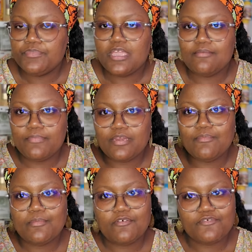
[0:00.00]
A
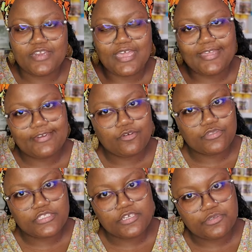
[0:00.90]
minimum of 9
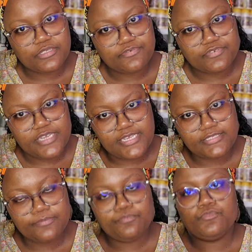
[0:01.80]
consecutive
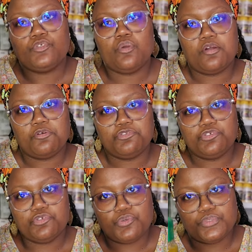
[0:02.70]
days you are going
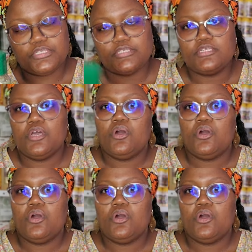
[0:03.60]
to use this.